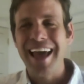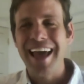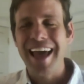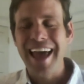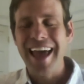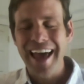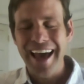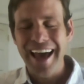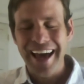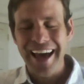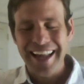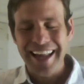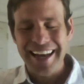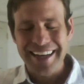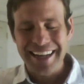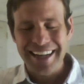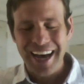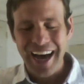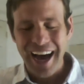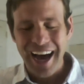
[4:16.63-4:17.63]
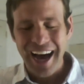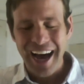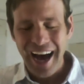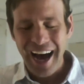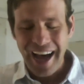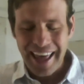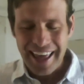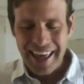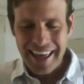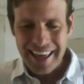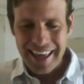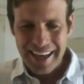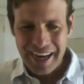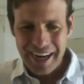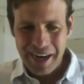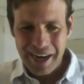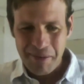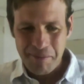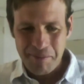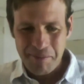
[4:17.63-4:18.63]
And I
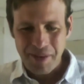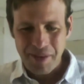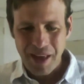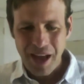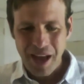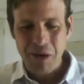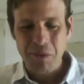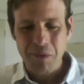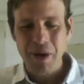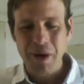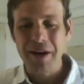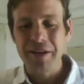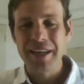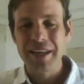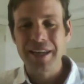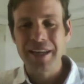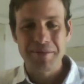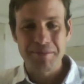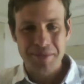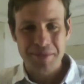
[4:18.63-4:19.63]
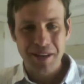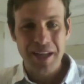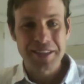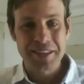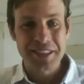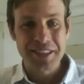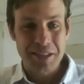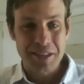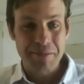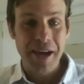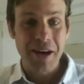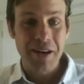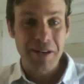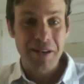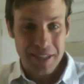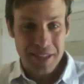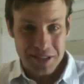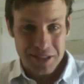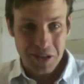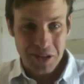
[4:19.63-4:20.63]
wound up launching my own
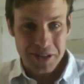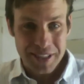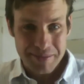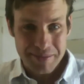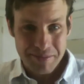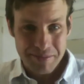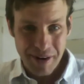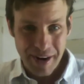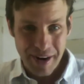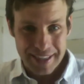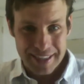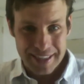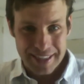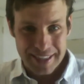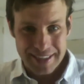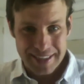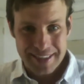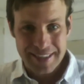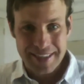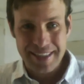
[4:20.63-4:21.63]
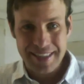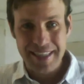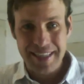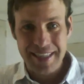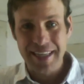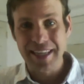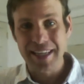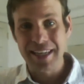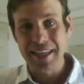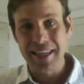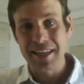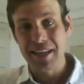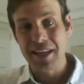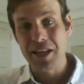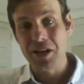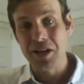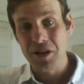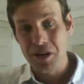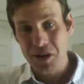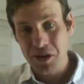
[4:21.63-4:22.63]
consulting practice in
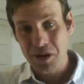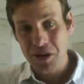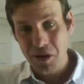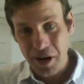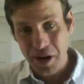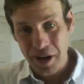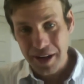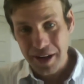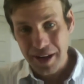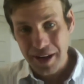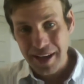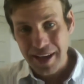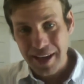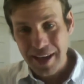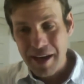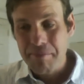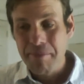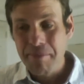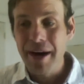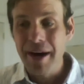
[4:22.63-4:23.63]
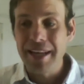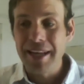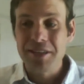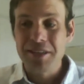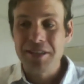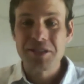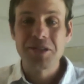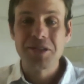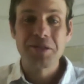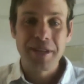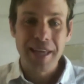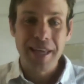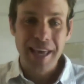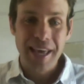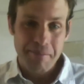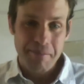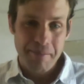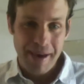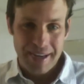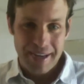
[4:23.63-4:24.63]
New York, but soon
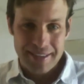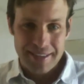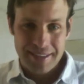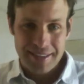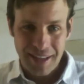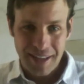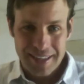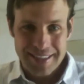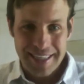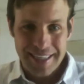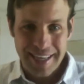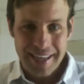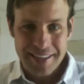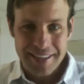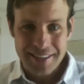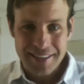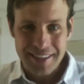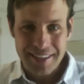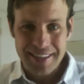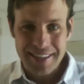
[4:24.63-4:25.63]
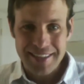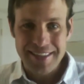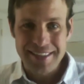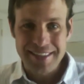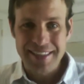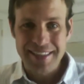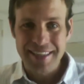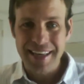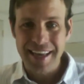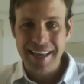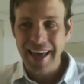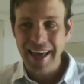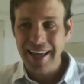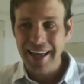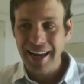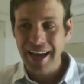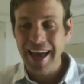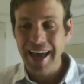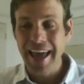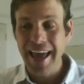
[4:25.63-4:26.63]
came back to Los Angeles.
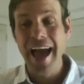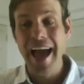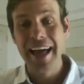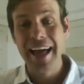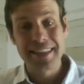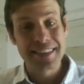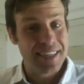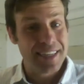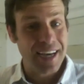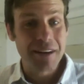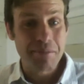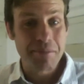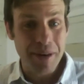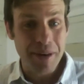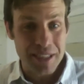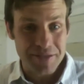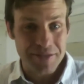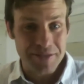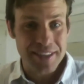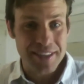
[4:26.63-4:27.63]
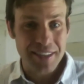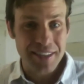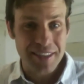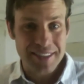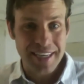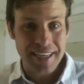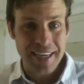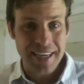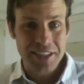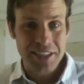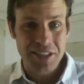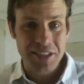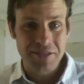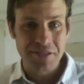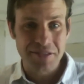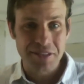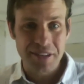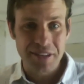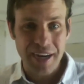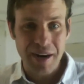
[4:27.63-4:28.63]
And I hadn't done much facilitation
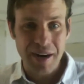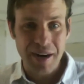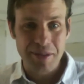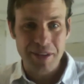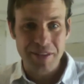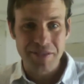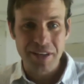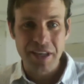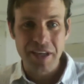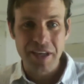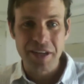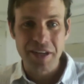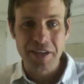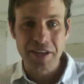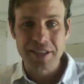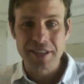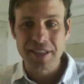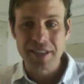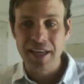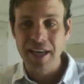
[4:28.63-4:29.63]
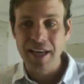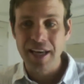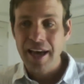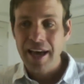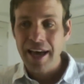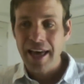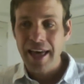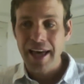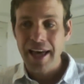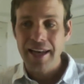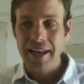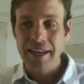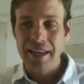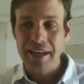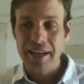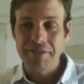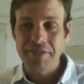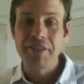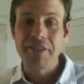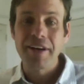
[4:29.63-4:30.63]
for a couple of years, and
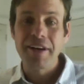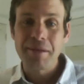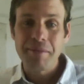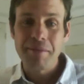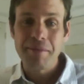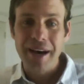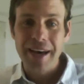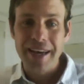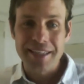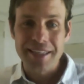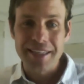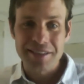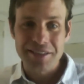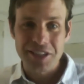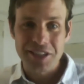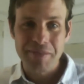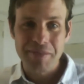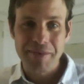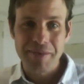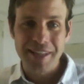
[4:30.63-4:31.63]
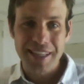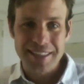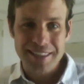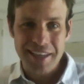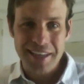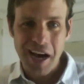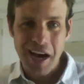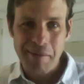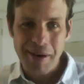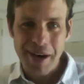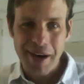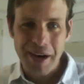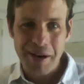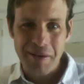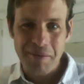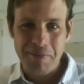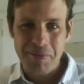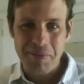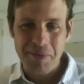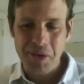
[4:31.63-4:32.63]
a friend of mine, Jimmy
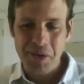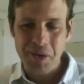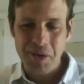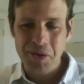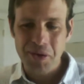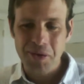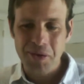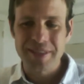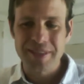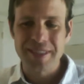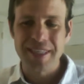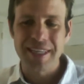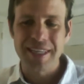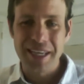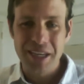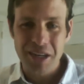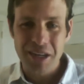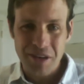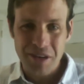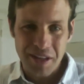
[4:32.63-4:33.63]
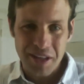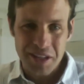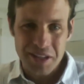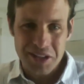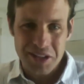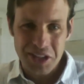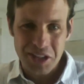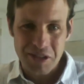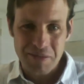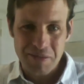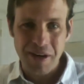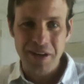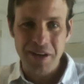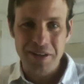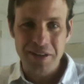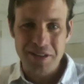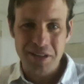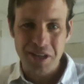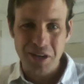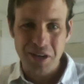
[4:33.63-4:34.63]
Lazama, who was an eco-villager but
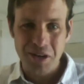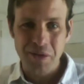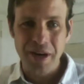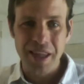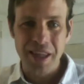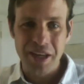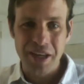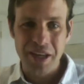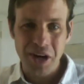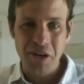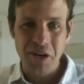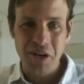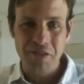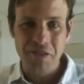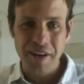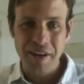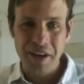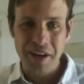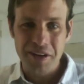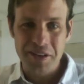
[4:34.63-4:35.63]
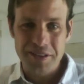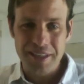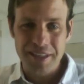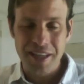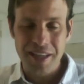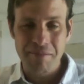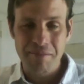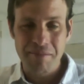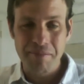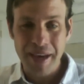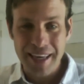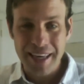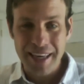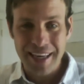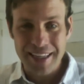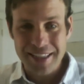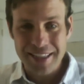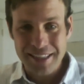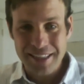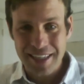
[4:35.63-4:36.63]
also one of the co-founders of the Bike
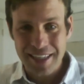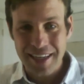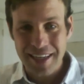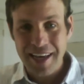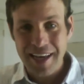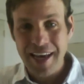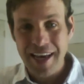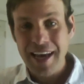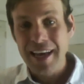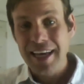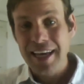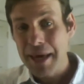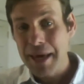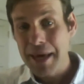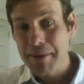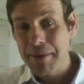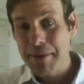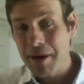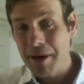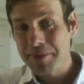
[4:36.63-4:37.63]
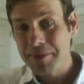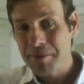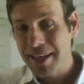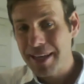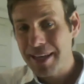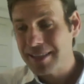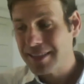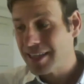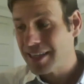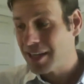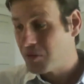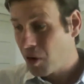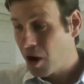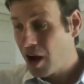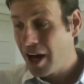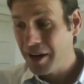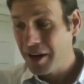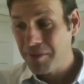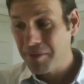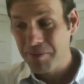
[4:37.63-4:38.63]
Kitchen, came up to me and said,
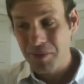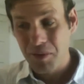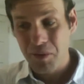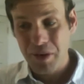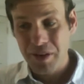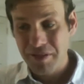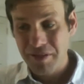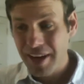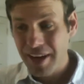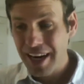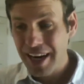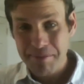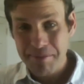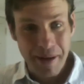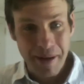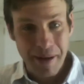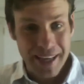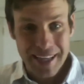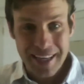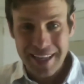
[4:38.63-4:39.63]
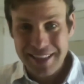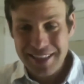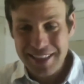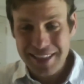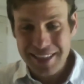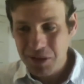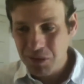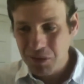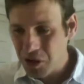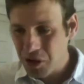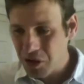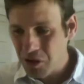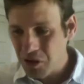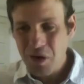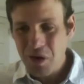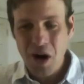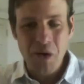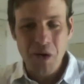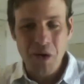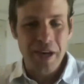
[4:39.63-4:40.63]
"Ron, we've got a bike kitchen, we're
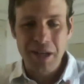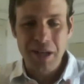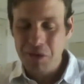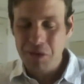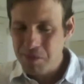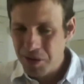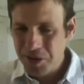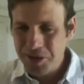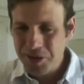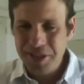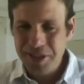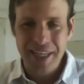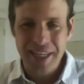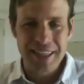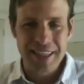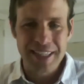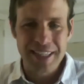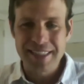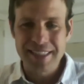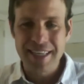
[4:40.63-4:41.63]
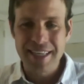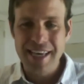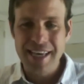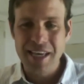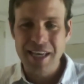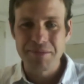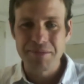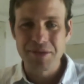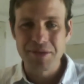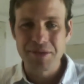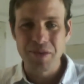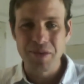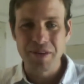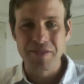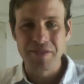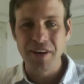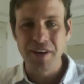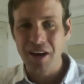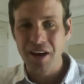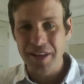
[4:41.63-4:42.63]
growing, we're bursting at the seams, we've
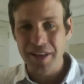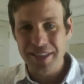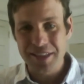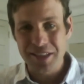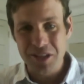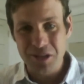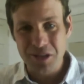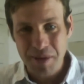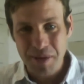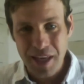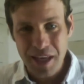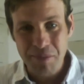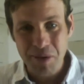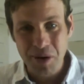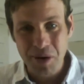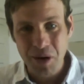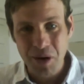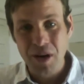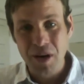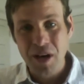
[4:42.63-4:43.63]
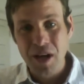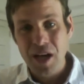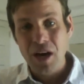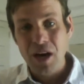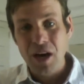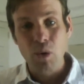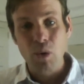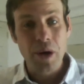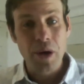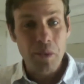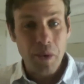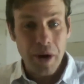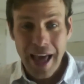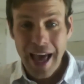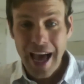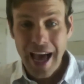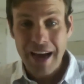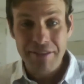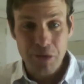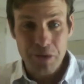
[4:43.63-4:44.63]
got all these new people, we want
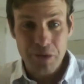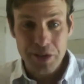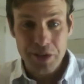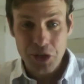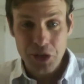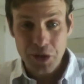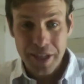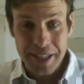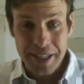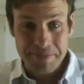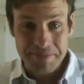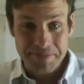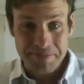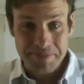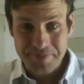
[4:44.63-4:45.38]
to have a retreat.